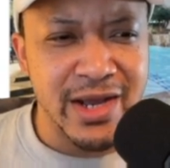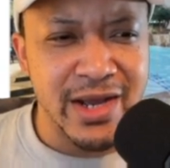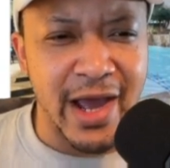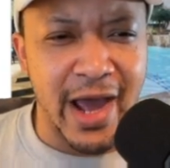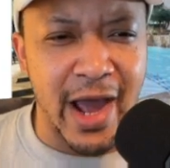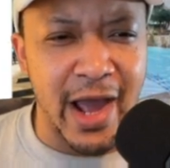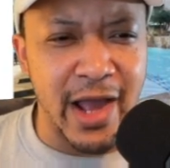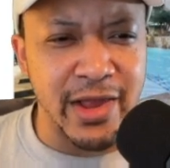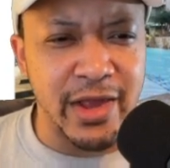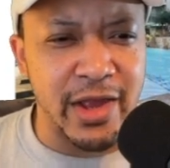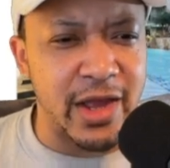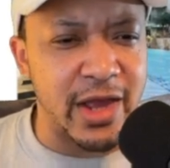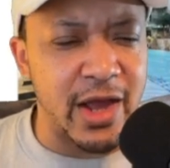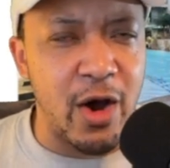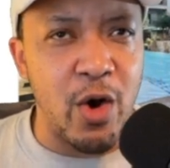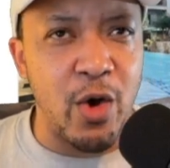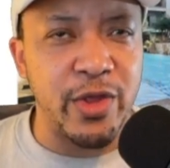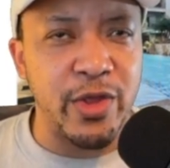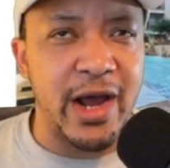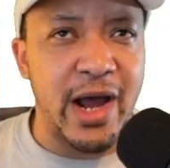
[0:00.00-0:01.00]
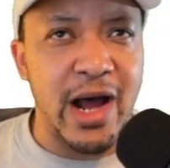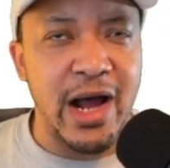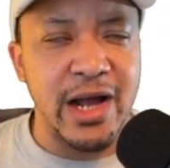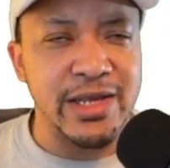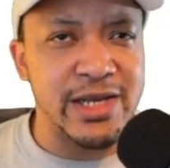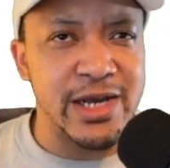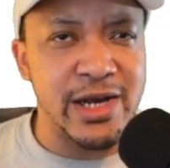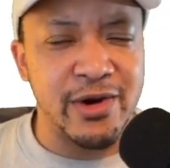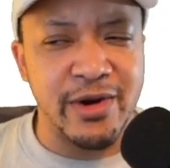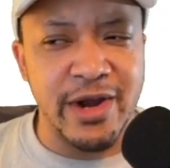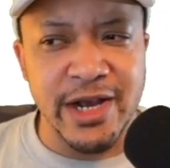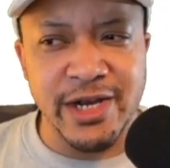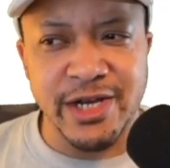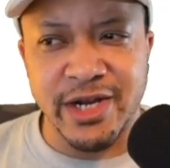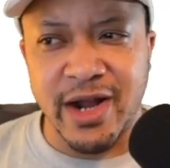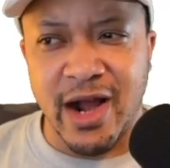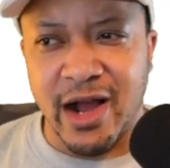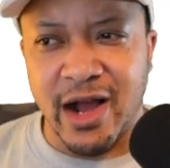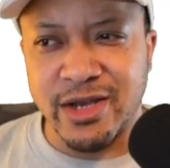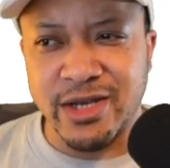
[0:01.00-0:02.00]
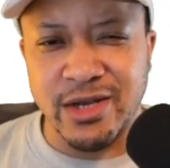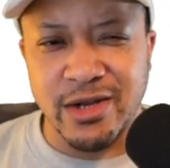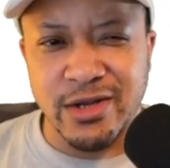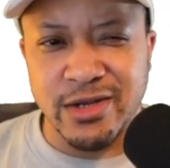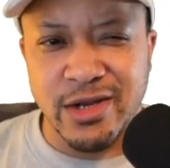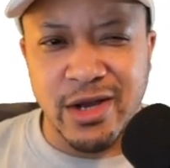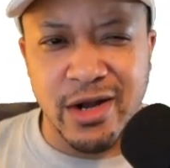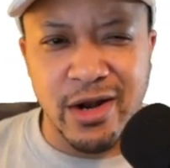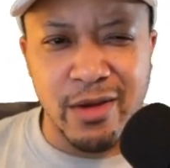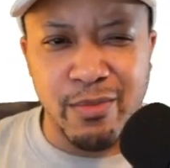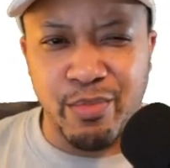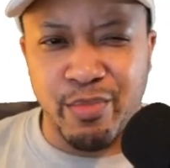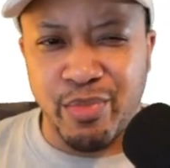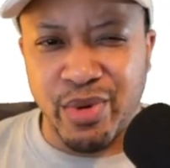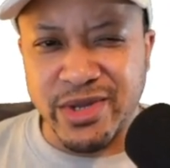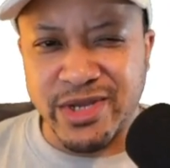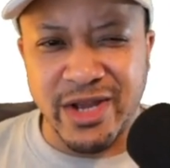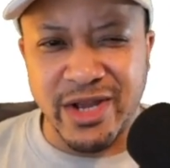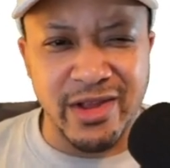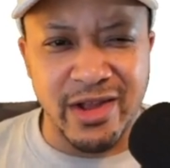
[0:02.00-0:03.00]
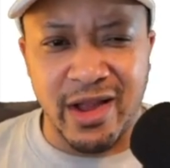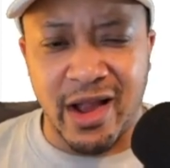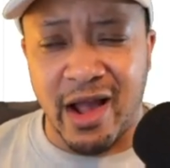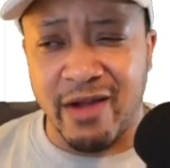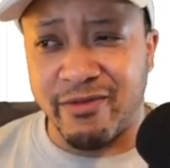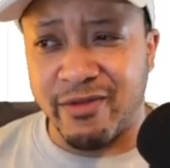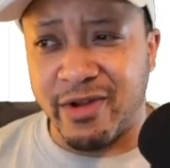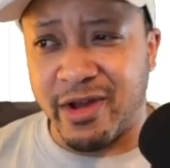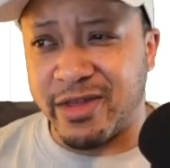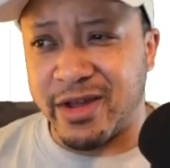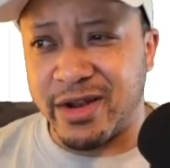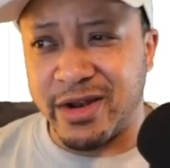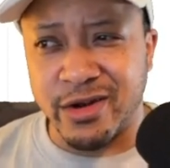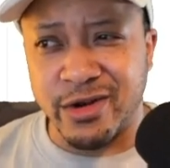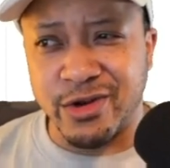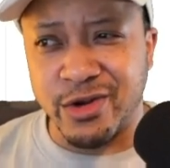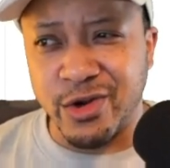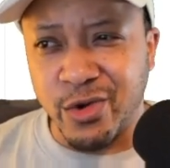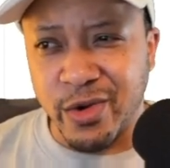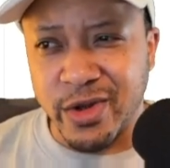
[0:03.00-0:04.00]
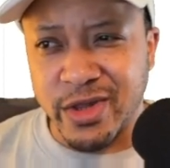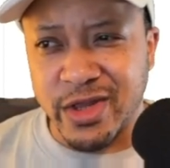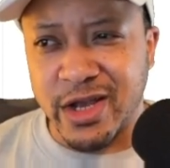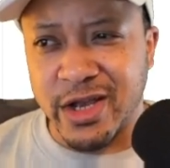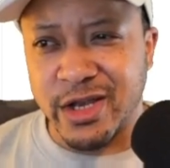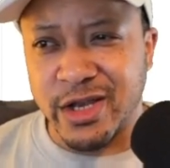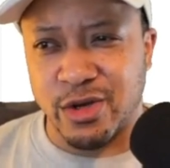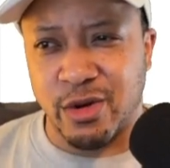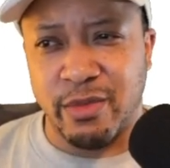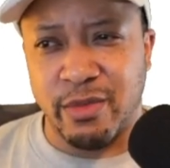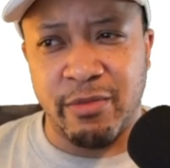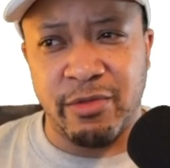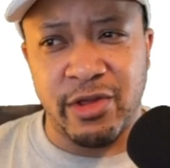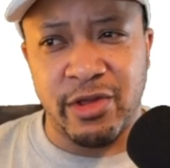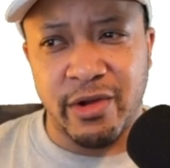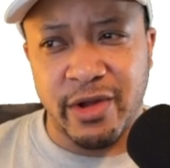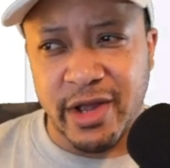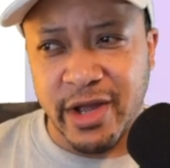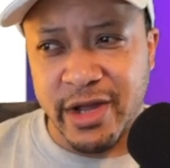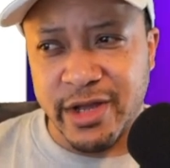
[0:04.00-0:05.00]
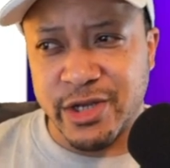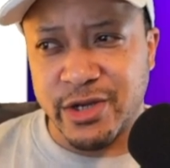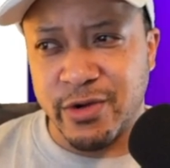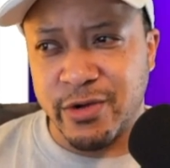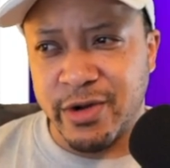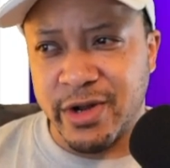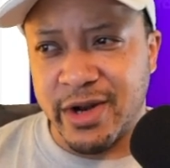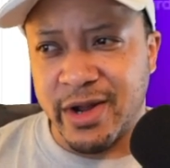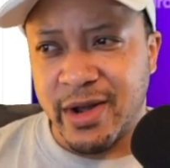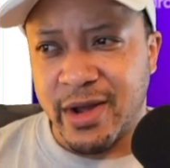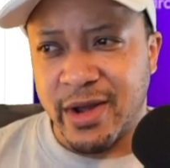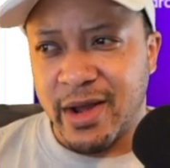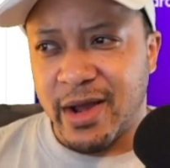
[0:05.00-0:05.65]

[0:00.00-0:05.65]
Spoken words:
and the content creation house is going to pretend that they have nothing to do with this, or maybe they'll get to it.